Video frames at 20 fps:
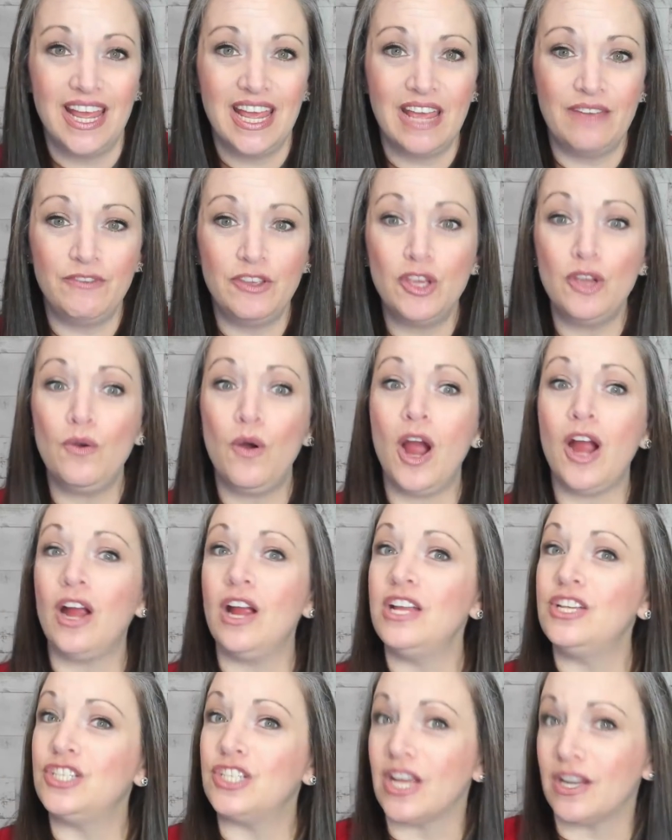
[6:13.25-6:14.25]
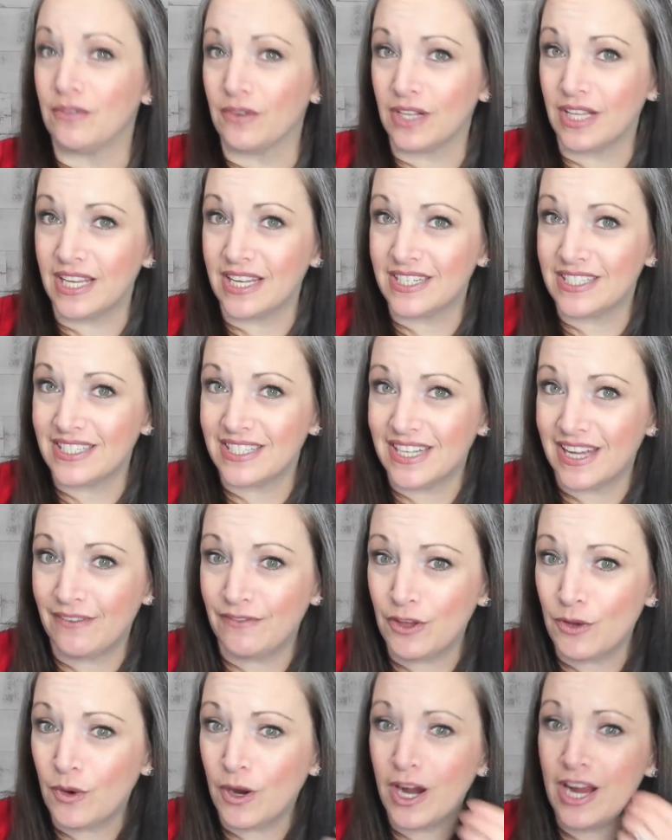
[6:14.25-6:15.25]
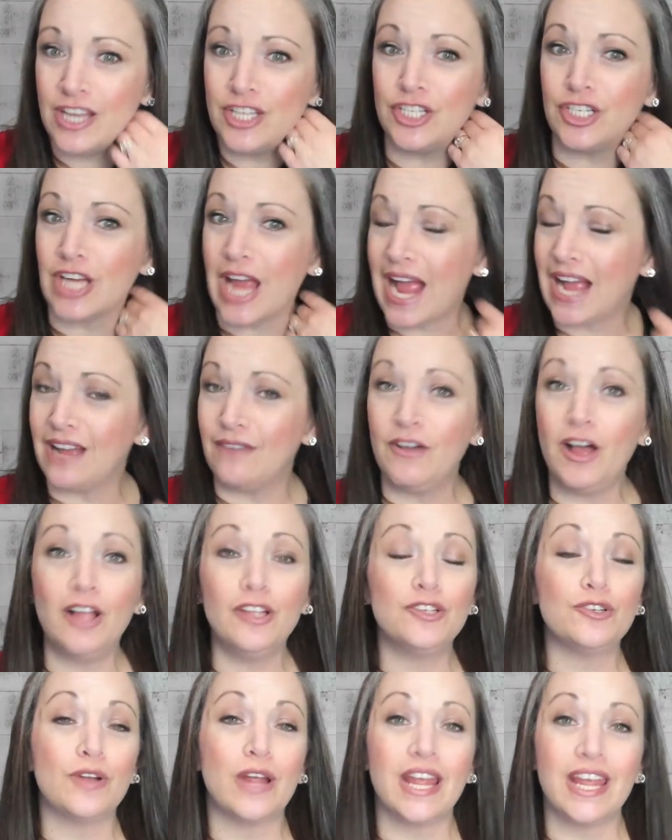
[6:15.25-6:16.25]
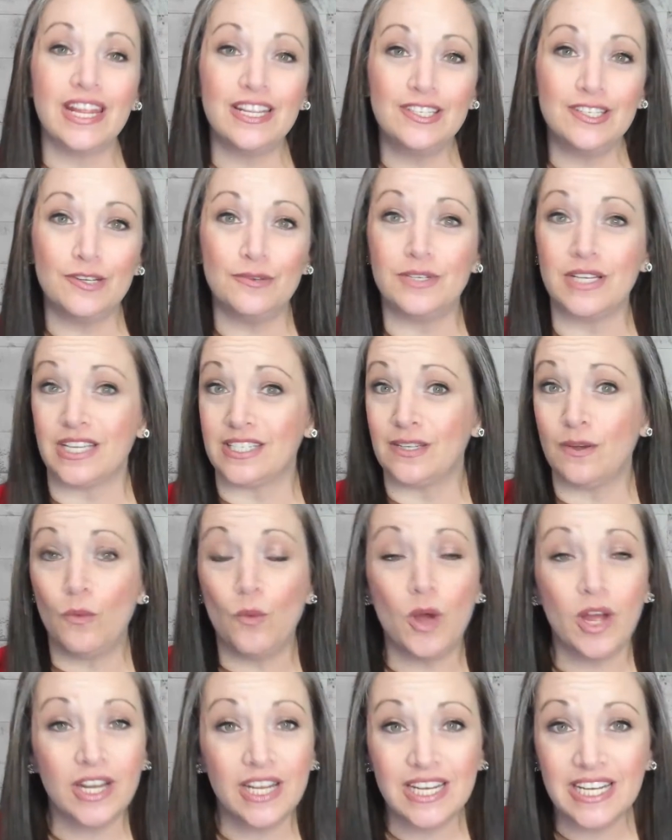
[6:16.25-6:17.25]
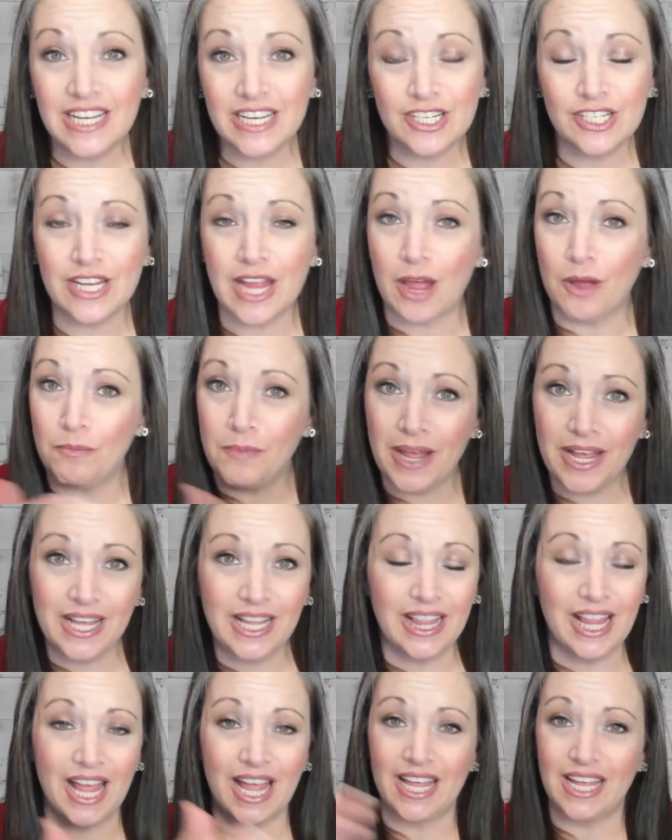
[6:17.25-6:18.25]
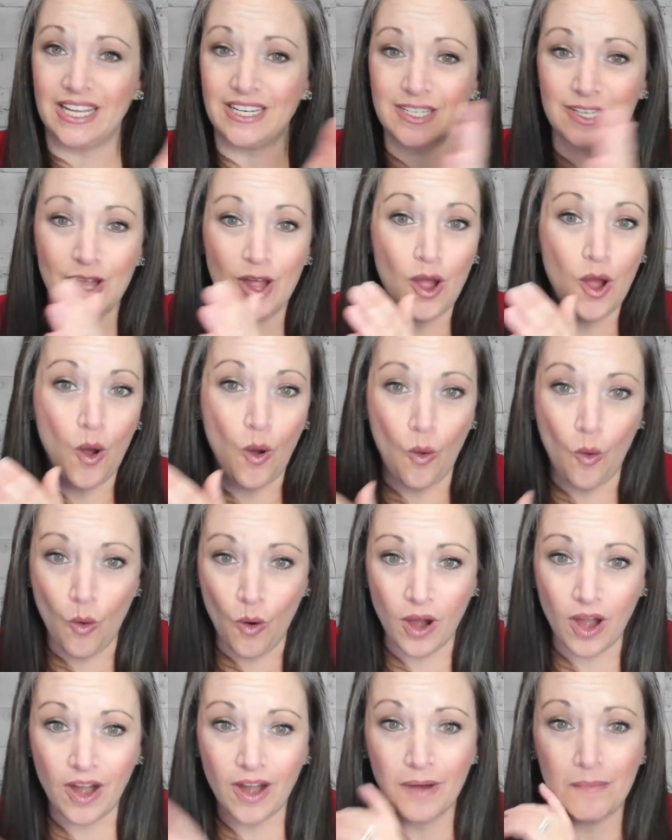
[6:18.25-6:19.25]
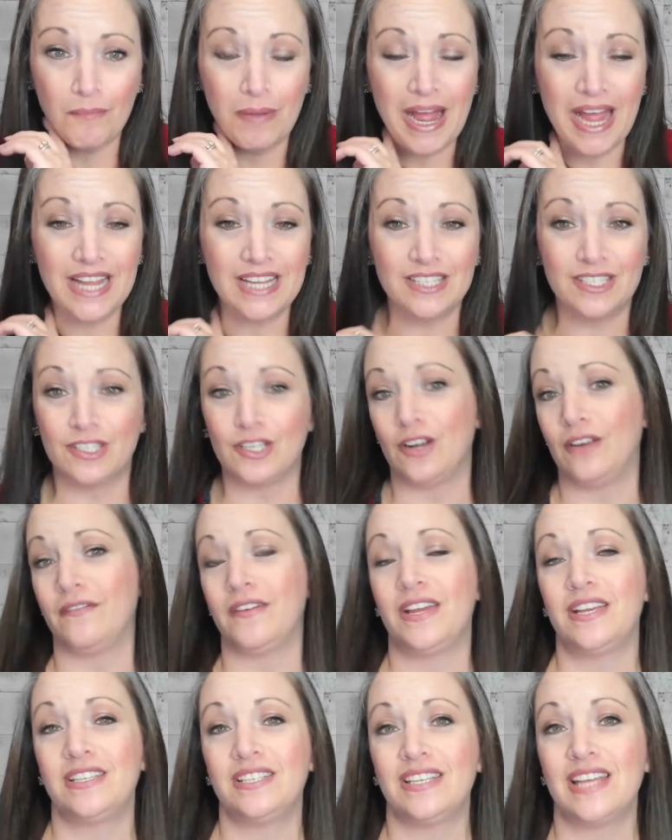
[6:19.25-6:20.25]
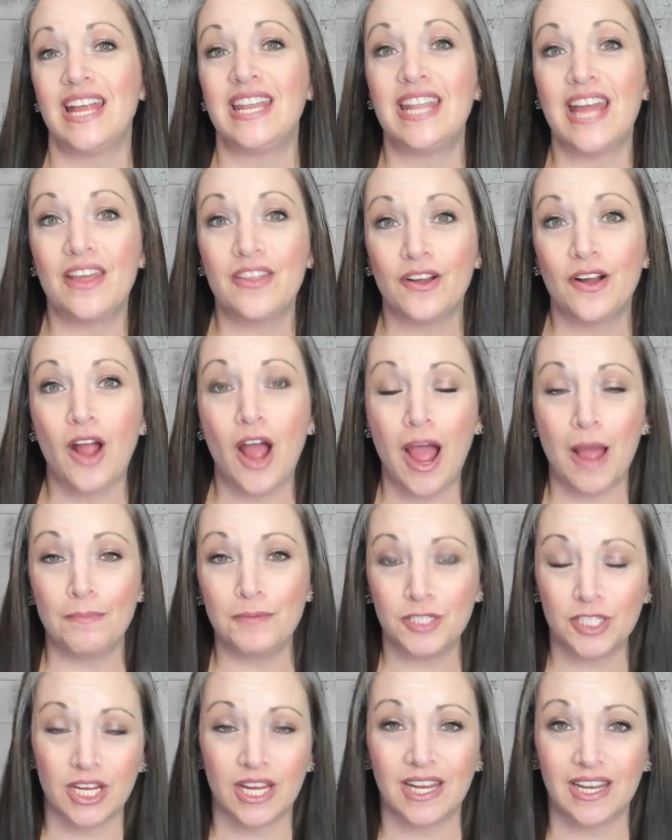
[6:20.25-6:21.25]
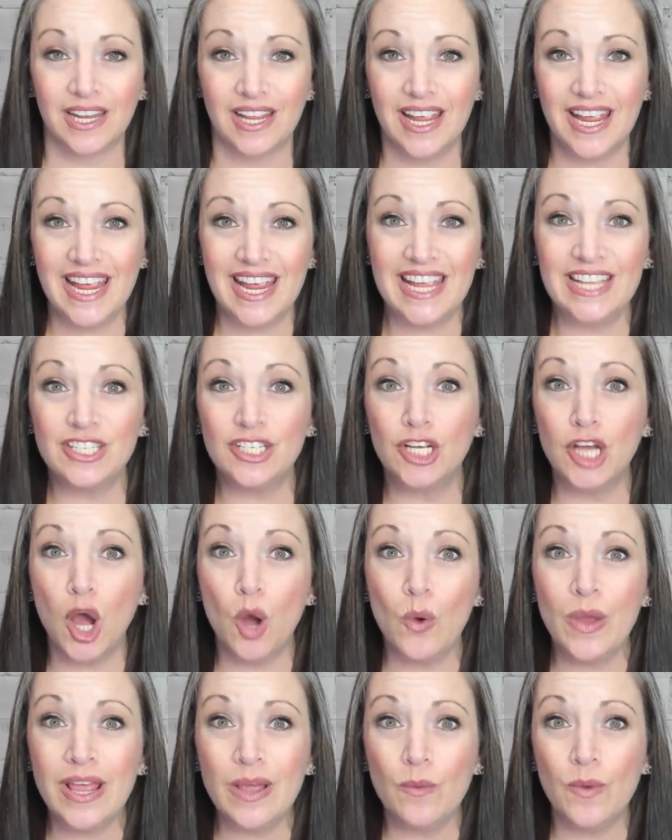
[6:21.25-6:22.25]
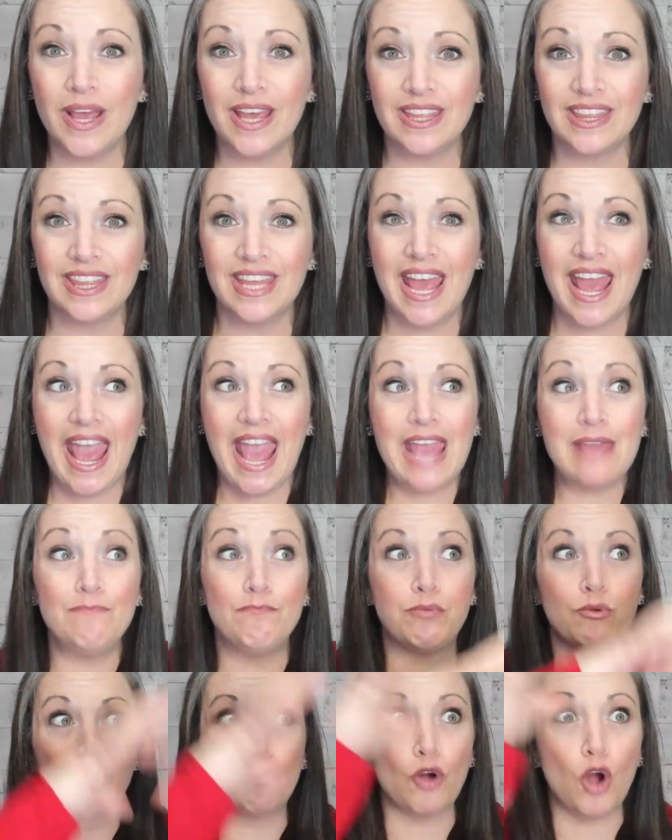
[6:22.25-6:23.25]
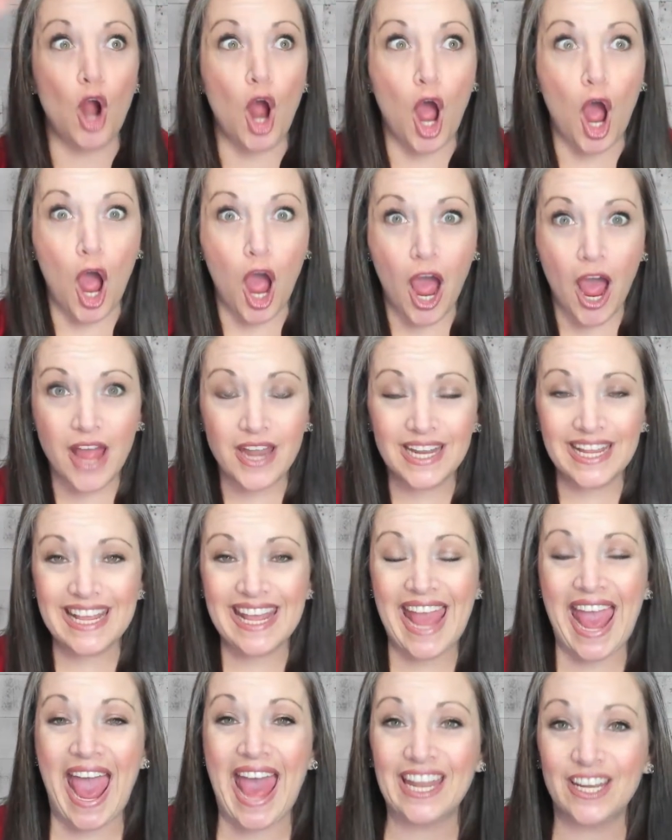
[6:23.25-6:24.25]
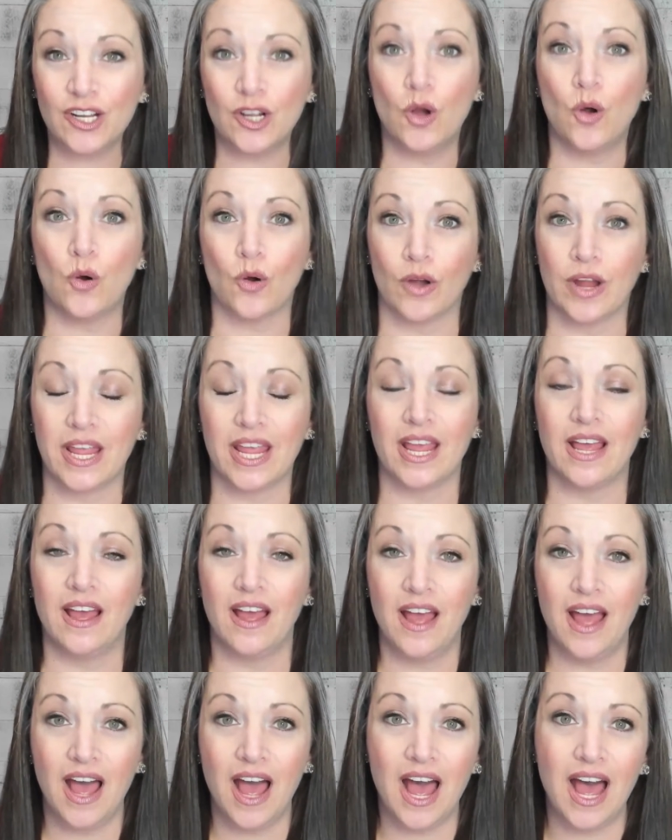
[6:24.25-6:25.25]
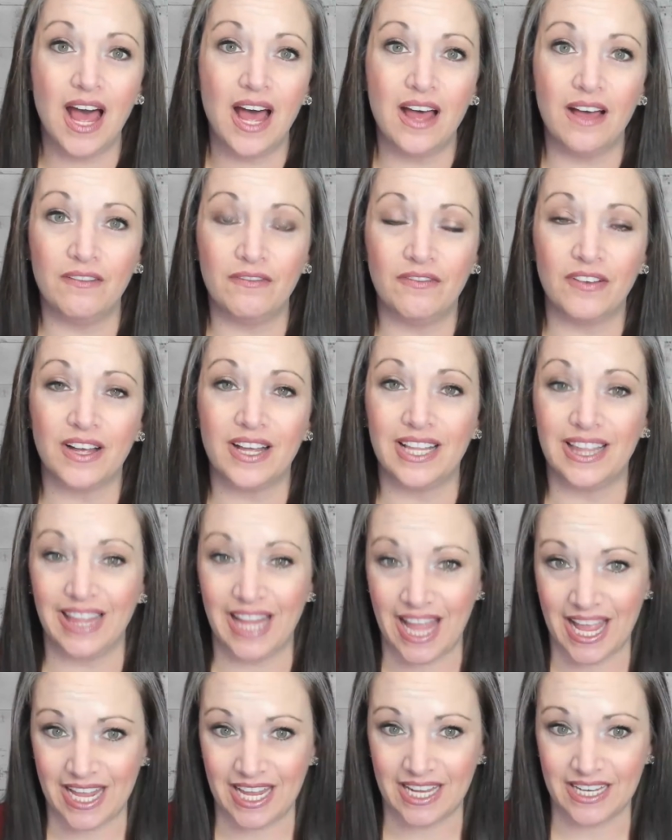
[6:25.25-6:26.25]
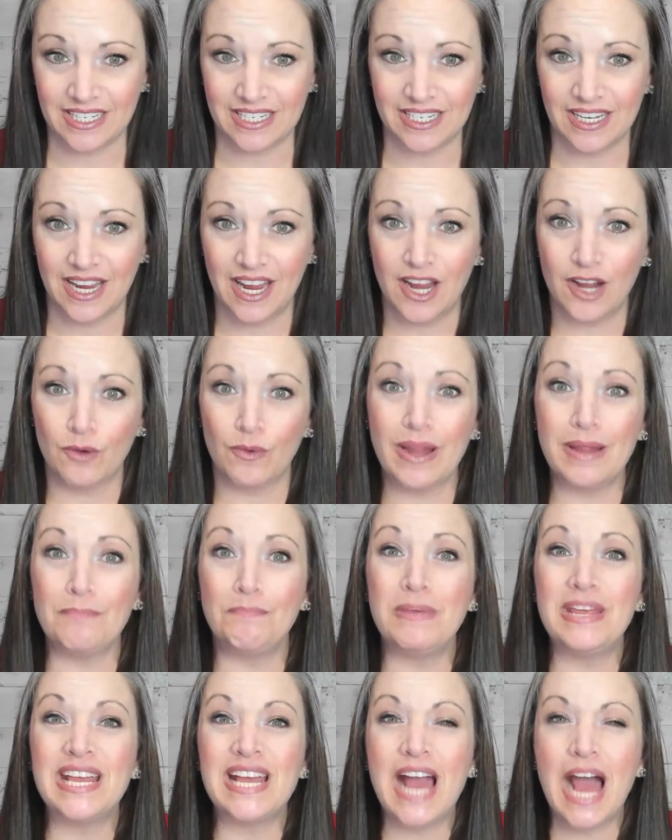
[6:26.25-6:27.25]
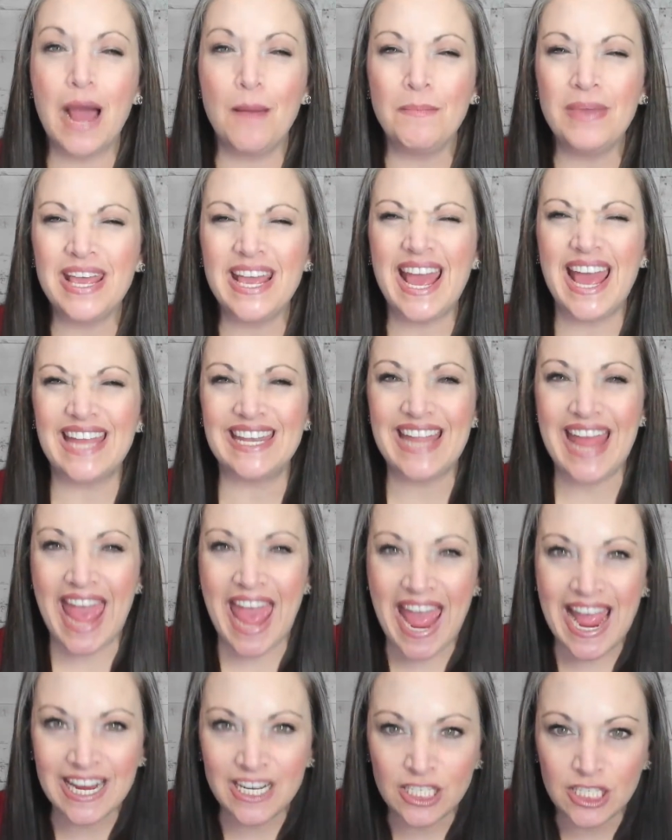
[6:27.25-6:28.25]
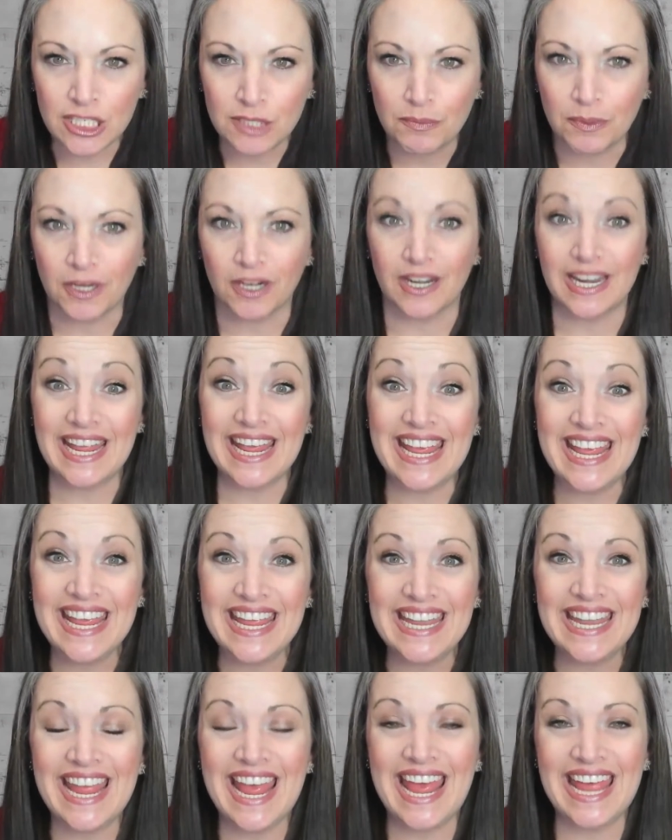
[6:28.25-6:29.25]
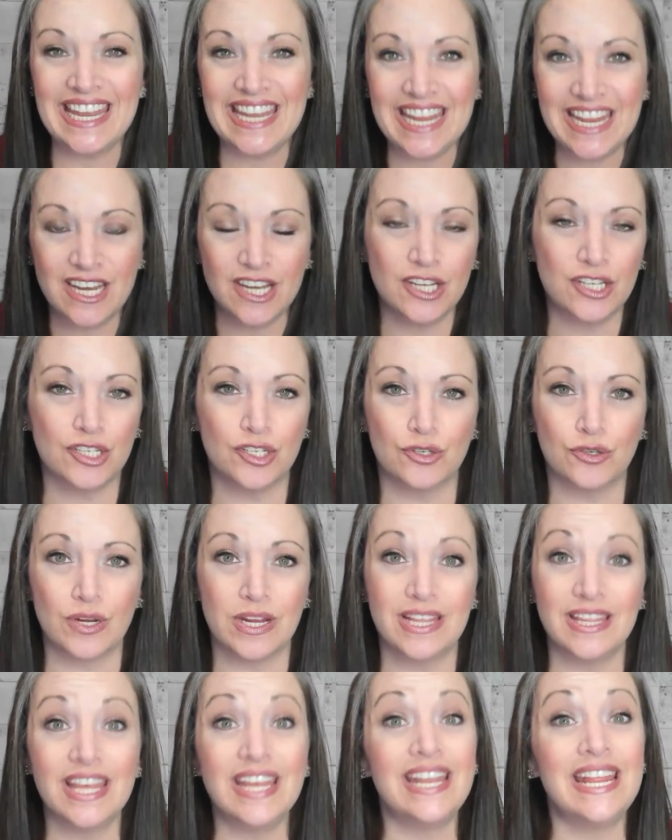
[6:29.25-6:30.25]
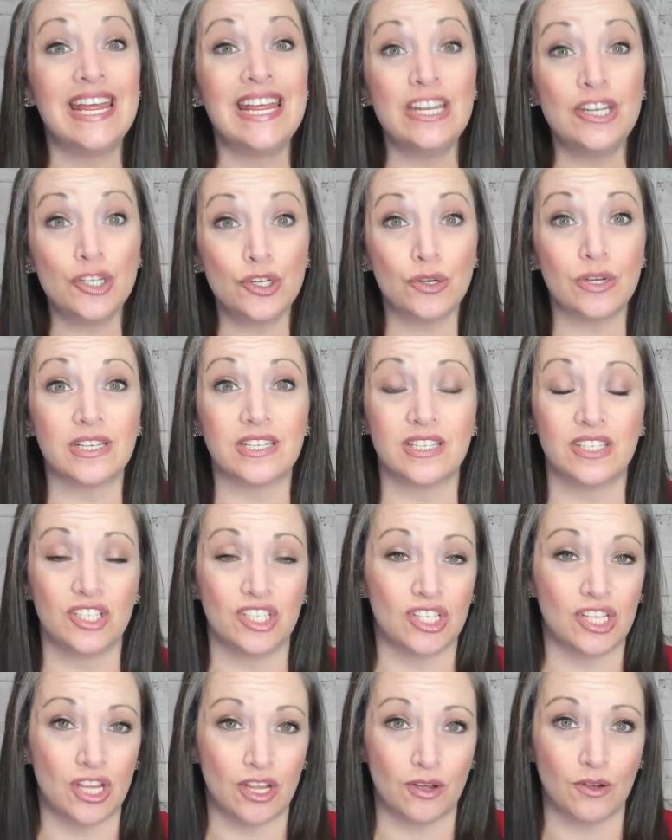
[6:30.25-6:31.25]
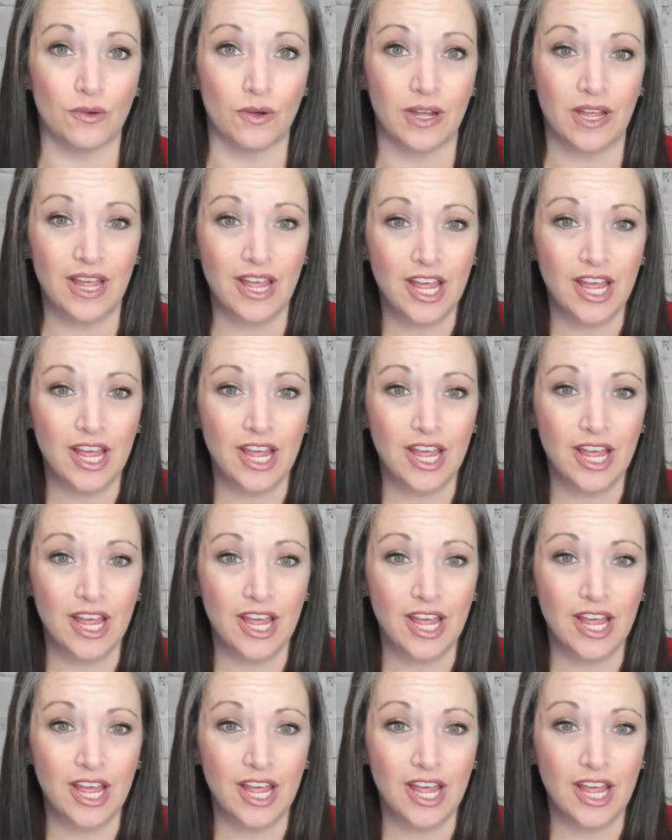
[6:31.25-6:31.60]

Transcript: If you are a generalist, if you are a jack of all trades who doesn't want to niche down by client or by service, another option is going with a broad category of client, right? Becoming an expert in an industry that interests you.